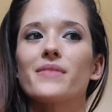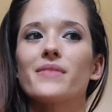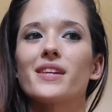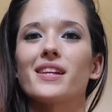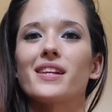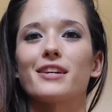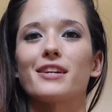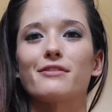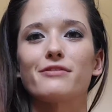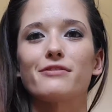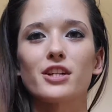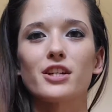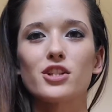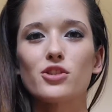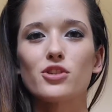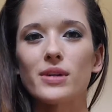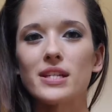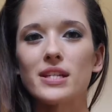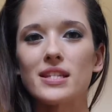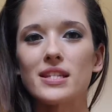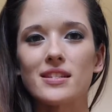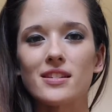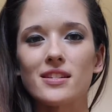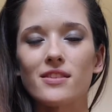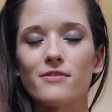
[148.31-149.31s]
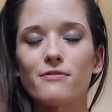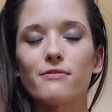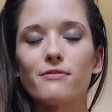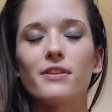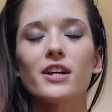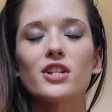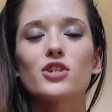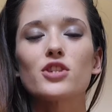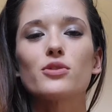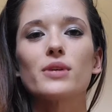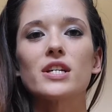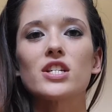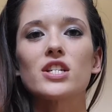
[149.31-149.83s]
like
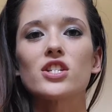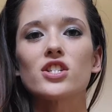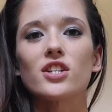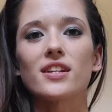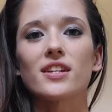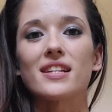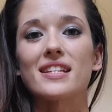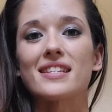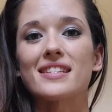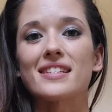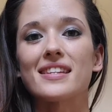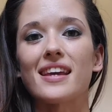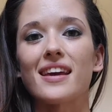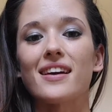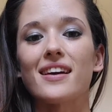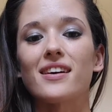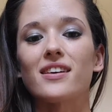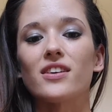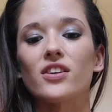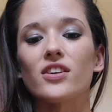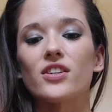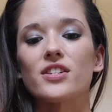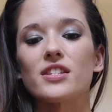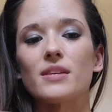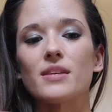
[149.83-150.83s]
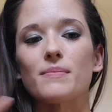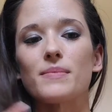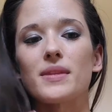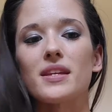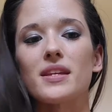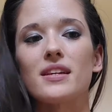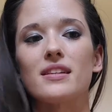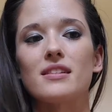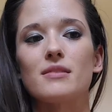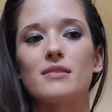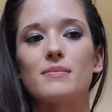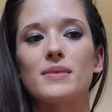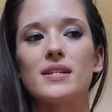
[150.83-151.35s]
fluctuations on the scale are
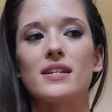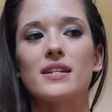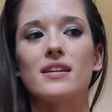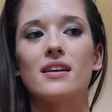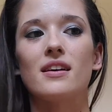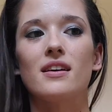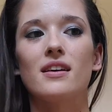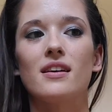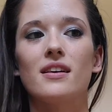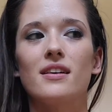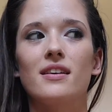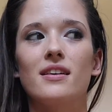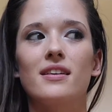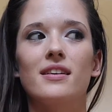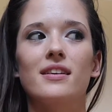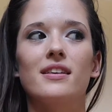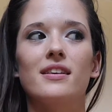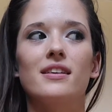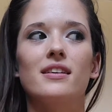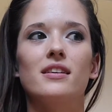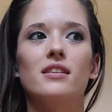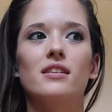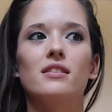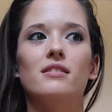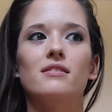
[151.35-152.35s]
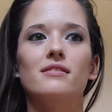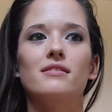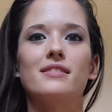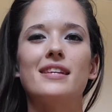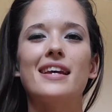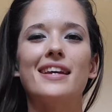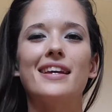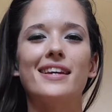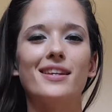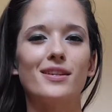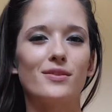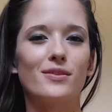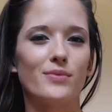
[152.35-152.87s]
something to be
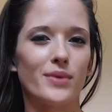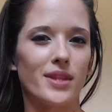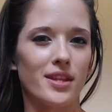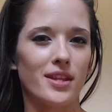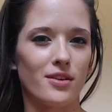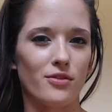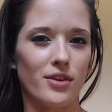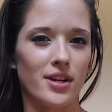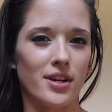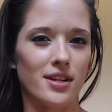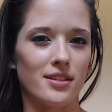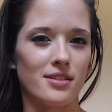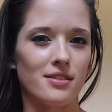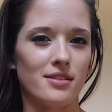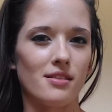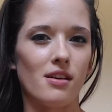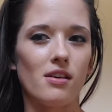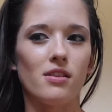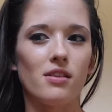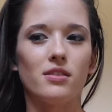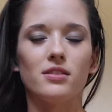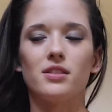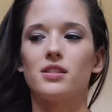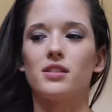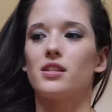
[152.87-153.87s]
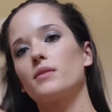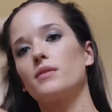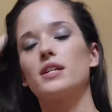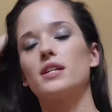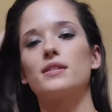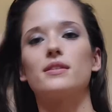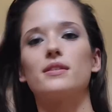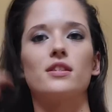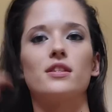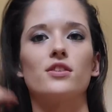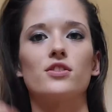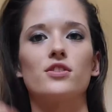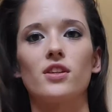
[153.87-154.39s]
taken with a grain of salt,
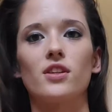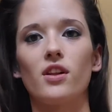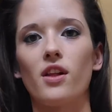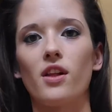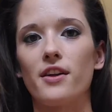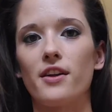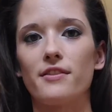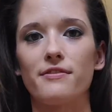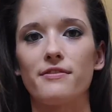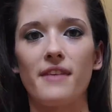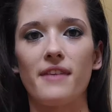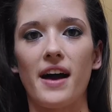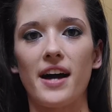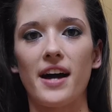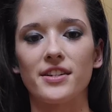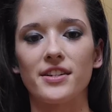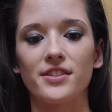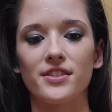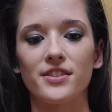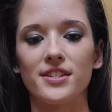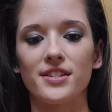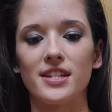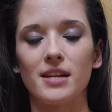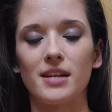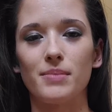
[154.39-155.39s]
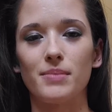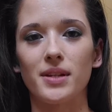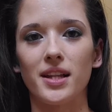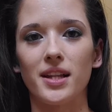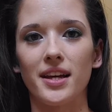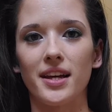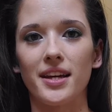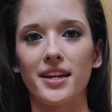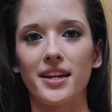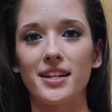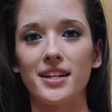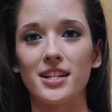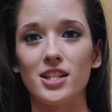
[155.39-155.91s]
because there's a lot of factors that
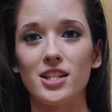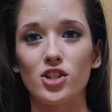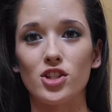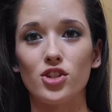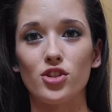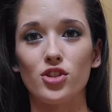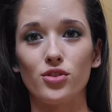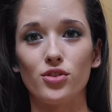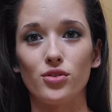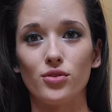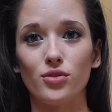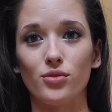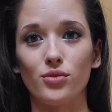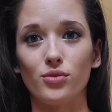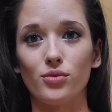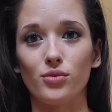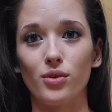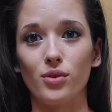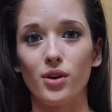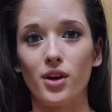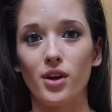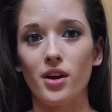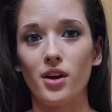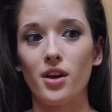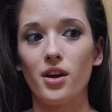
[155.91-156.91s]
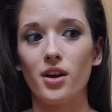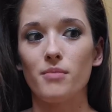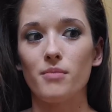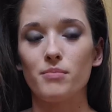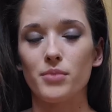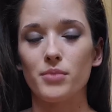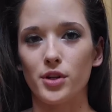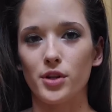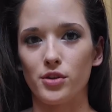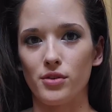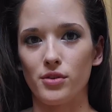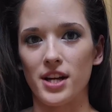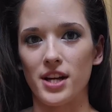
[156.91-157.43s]
play into
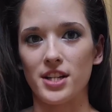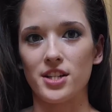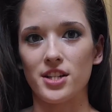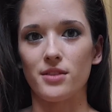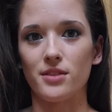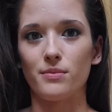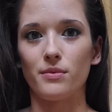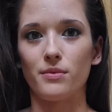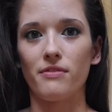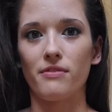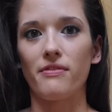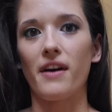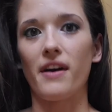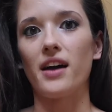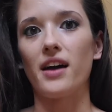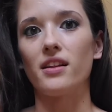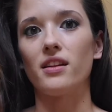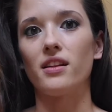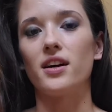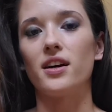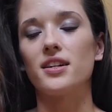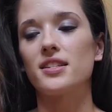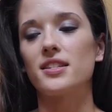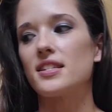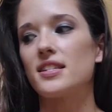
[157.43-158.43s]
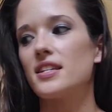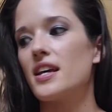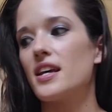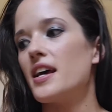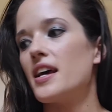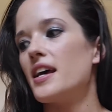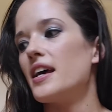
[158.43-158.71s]
progression with fat loss.